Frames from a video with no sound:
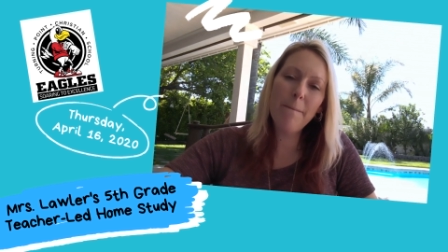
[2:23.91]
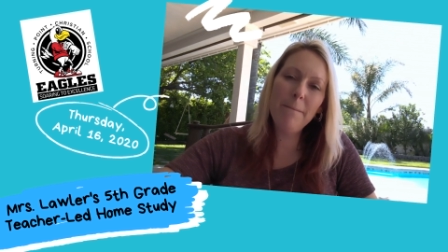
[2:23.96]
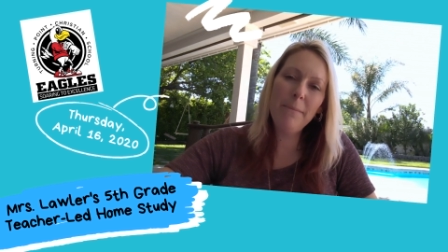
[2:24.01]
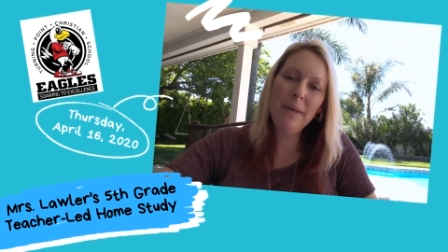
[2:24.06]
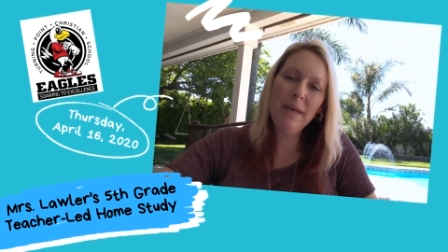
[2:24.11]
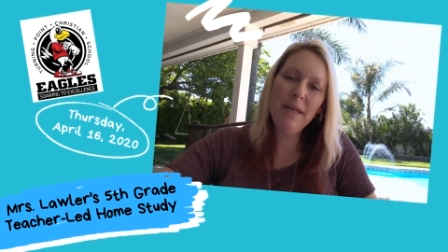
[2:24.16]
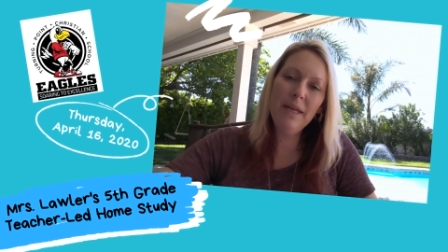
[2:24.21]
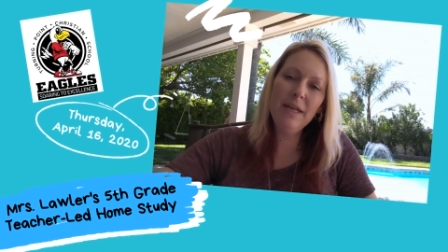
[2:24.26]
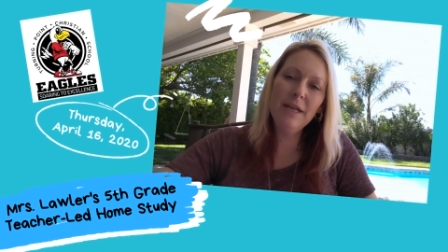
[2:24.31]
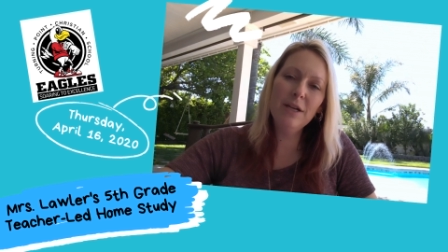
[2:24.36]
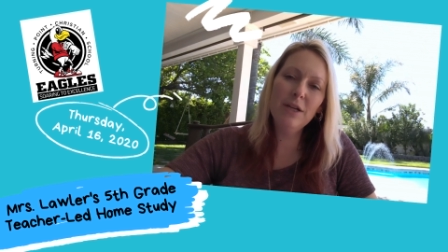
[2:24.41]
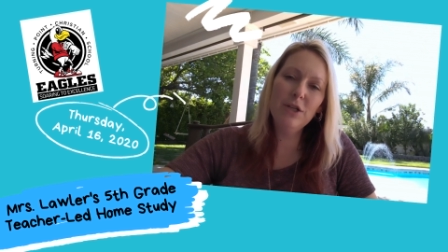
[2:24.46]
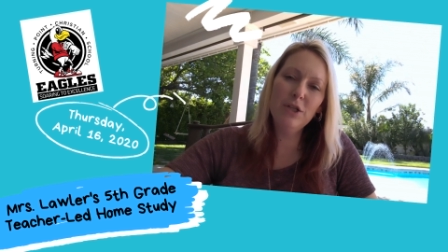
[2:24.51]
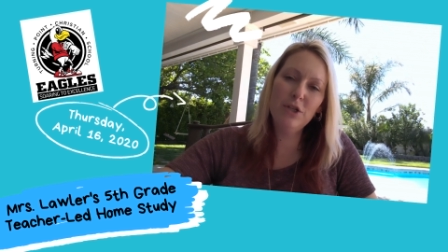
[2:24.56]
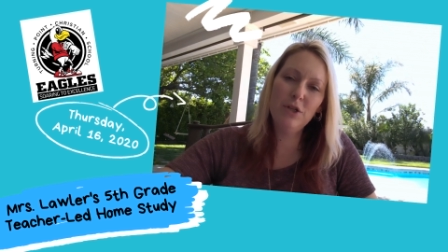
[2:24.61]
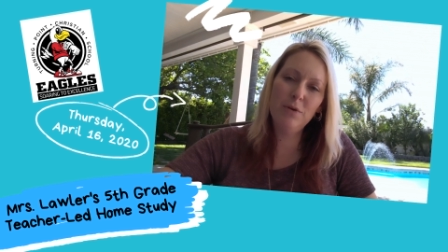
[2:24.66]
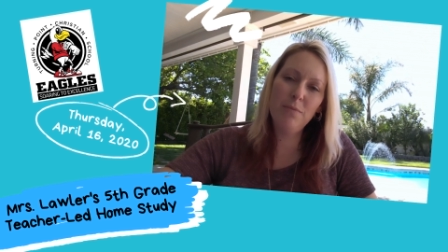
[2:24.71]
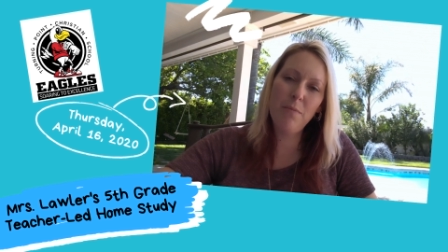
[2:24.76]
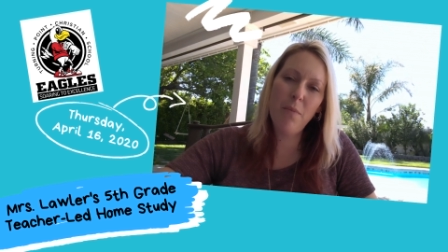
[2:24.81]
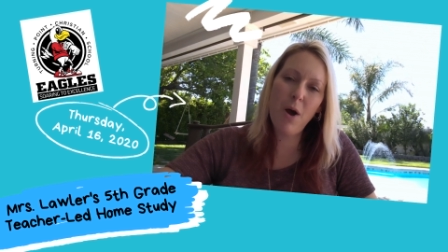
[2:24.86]
meeting
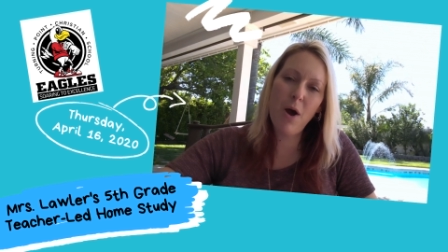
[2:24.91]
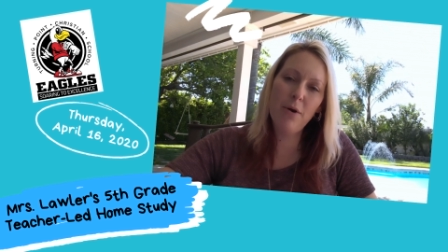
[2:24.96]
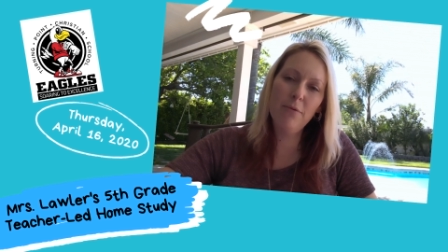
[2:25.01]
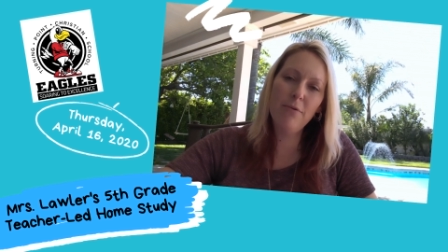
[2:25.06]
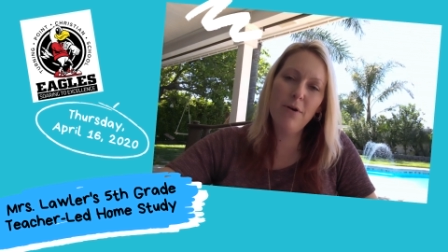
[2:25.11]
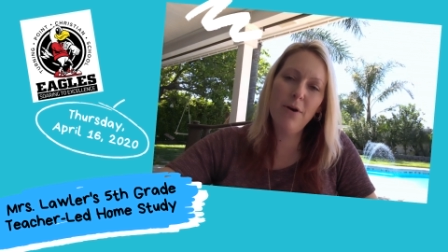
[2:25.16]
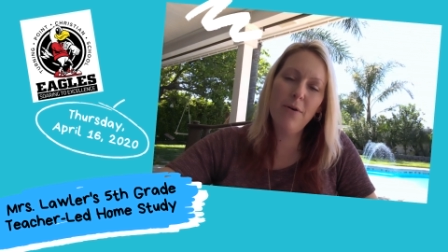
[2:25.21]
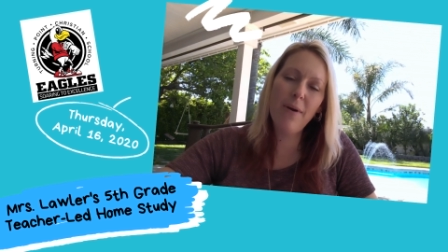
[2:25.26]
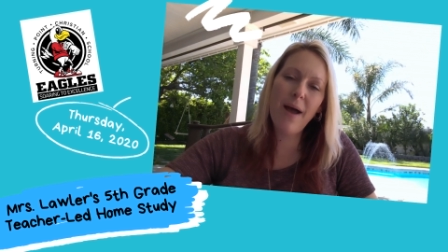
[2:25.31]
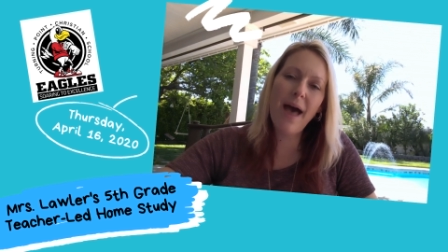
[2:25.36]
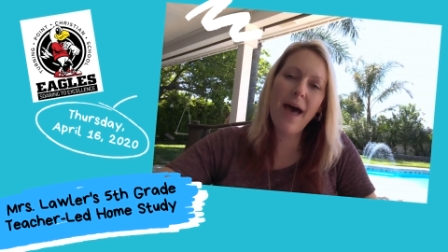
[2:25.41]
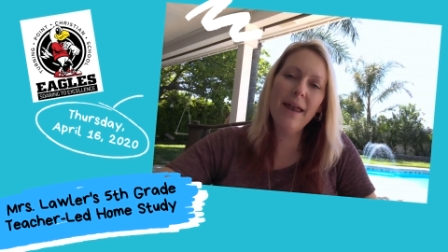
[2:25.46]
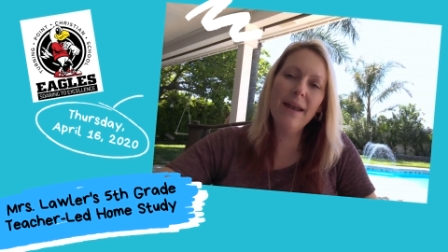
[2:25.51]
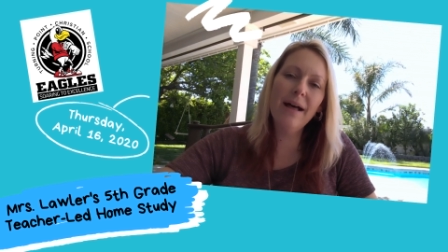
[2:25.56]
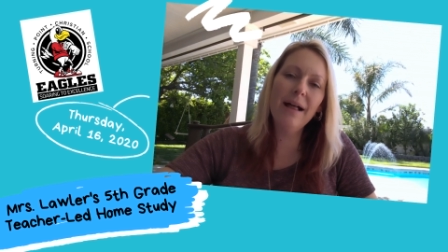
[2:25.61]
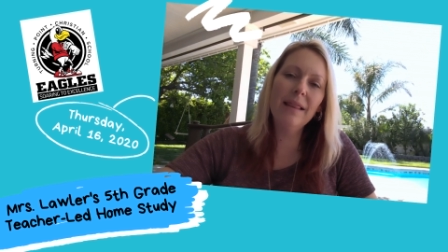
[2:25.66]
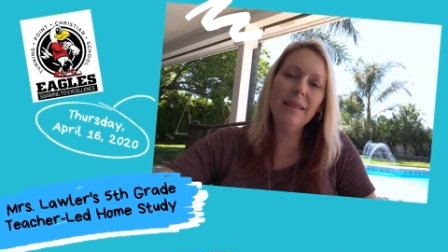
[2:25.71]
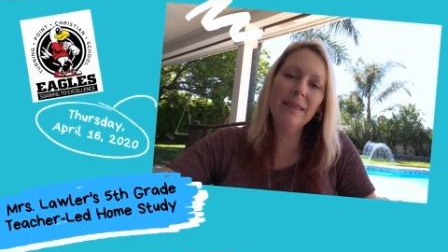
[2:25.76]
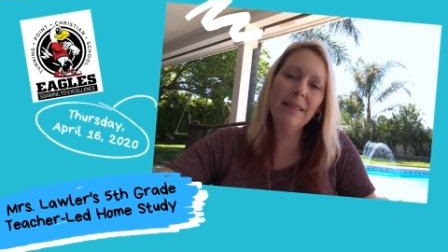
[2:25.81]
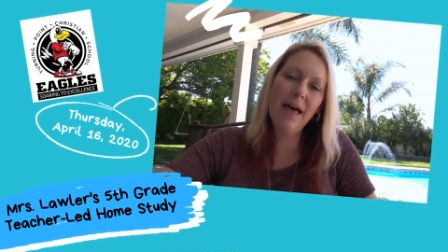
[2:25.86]
tomorrow at
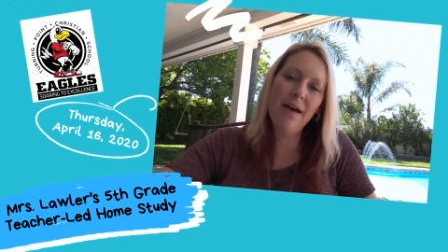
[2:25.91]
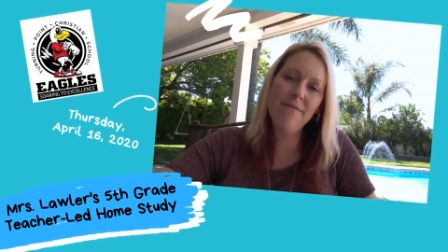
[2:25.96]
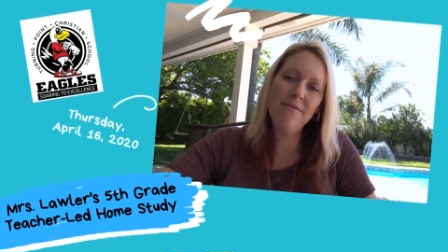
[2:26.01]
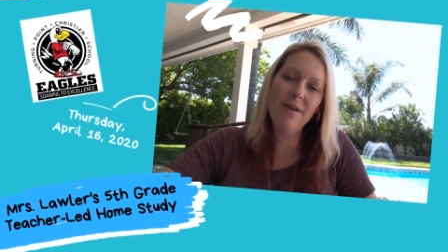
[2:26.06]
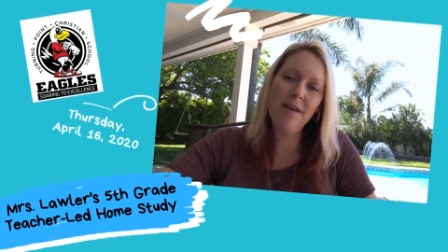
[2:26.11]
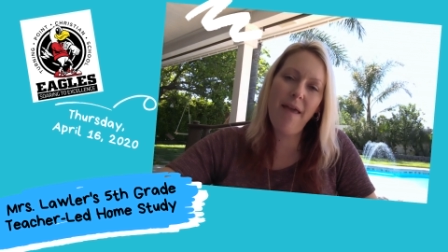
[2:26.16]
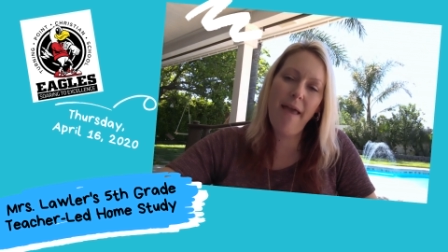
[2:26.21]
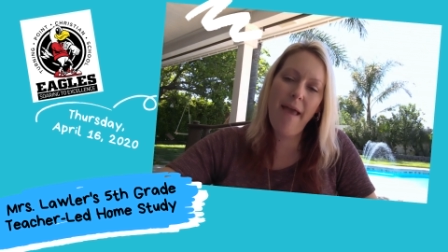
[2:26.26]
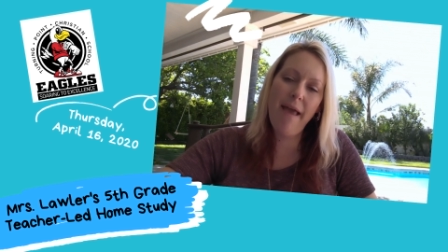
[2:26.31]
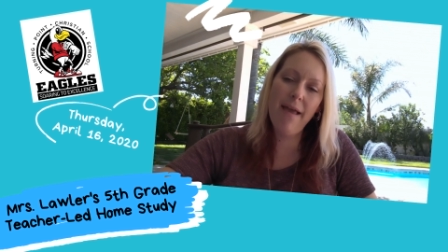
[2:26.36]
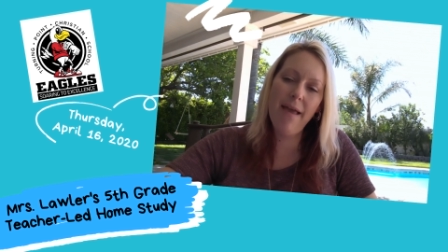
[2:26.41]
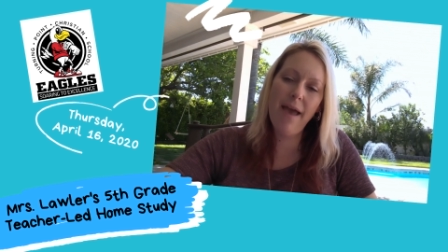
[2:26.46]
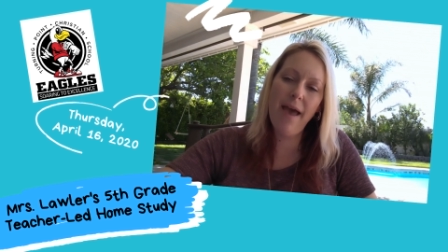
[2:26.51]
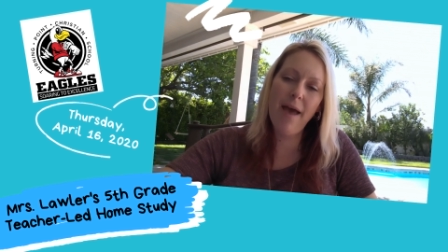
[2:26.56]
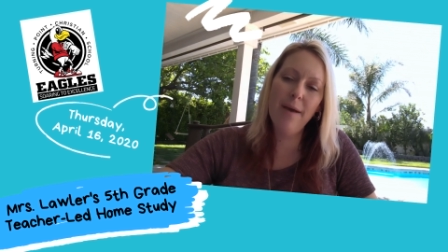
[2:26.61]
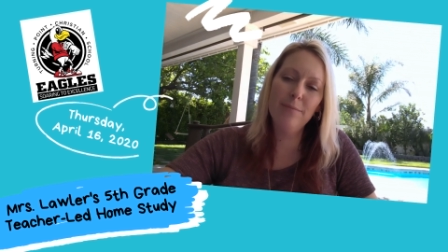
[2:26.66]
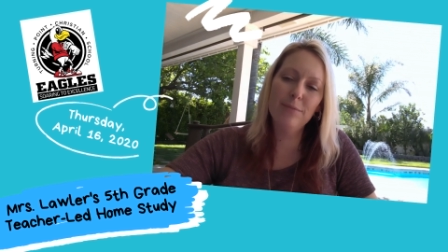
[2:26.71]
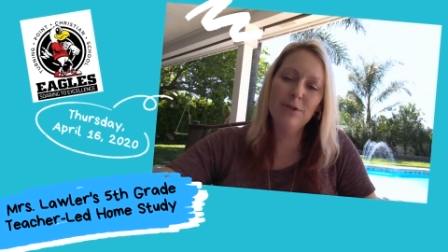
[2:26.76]
11 a.m.